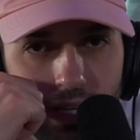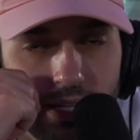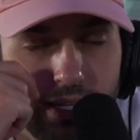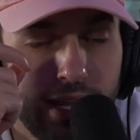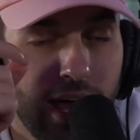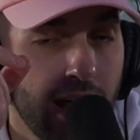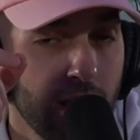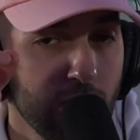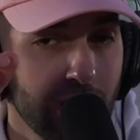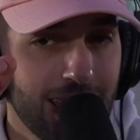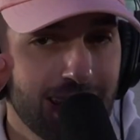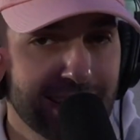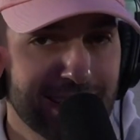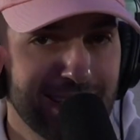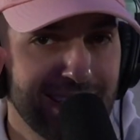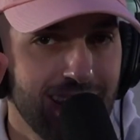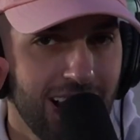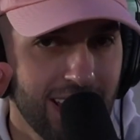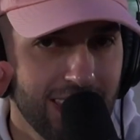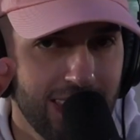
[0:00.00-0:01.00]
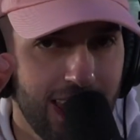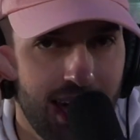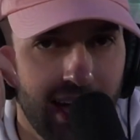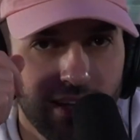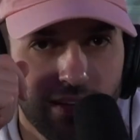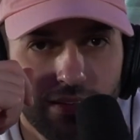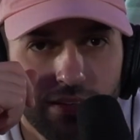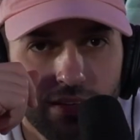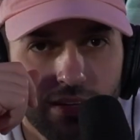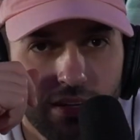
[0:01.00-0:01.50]
Not only has done
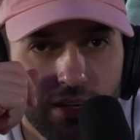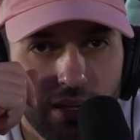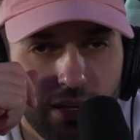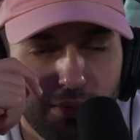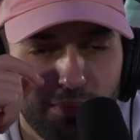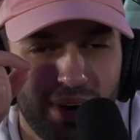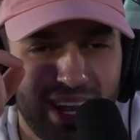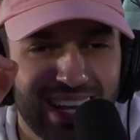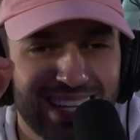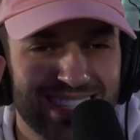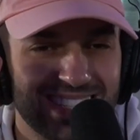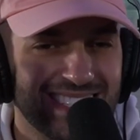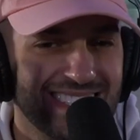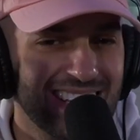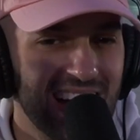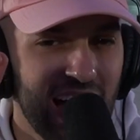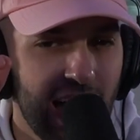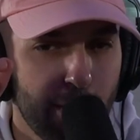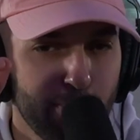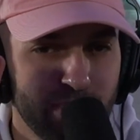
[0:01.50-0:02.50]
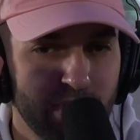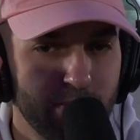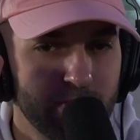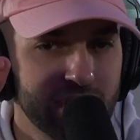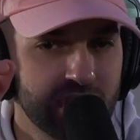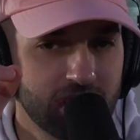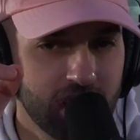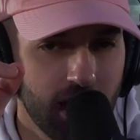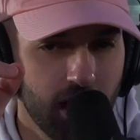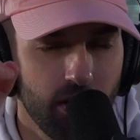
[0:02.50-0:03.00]
that, but has topped
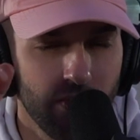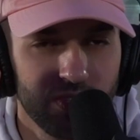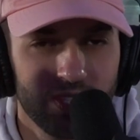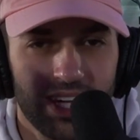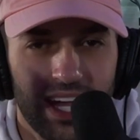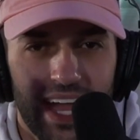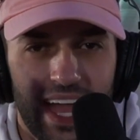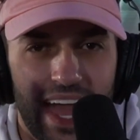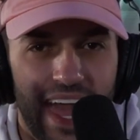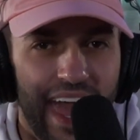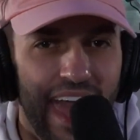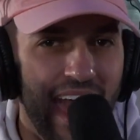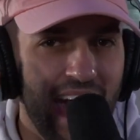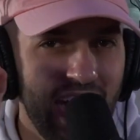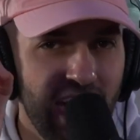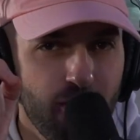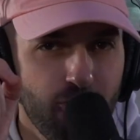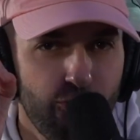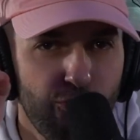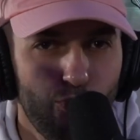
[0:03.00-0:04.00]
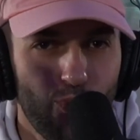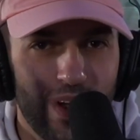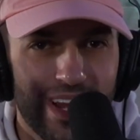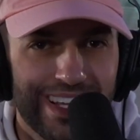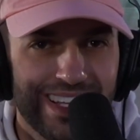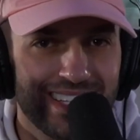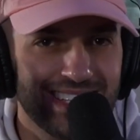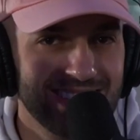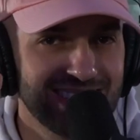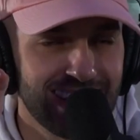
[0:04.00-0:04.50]
themselves
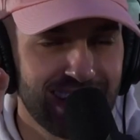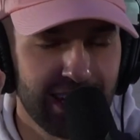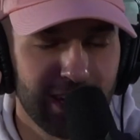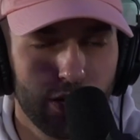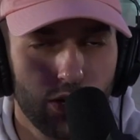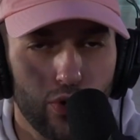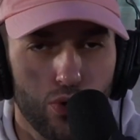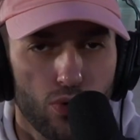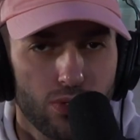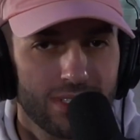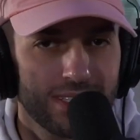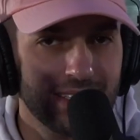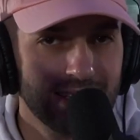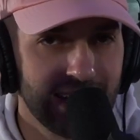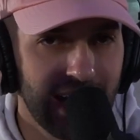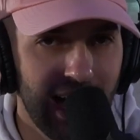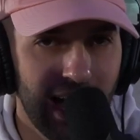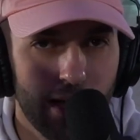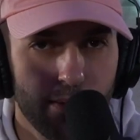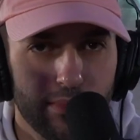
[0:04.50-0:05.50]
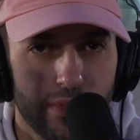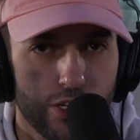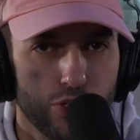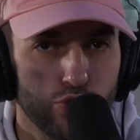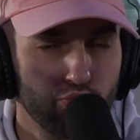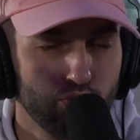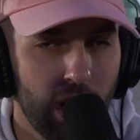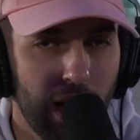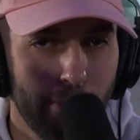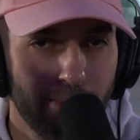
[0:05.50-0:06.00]
every single time they
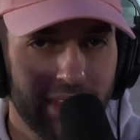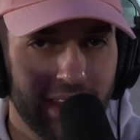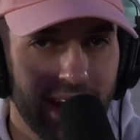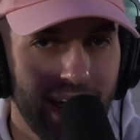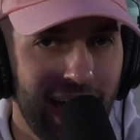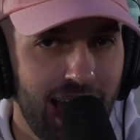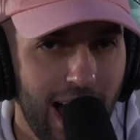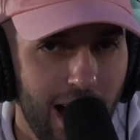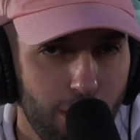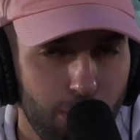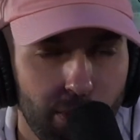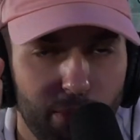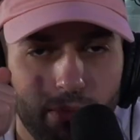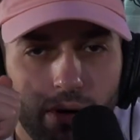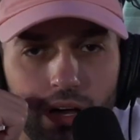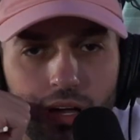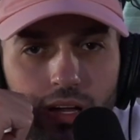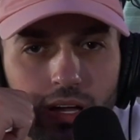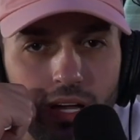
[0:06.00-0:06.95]
dropped an album.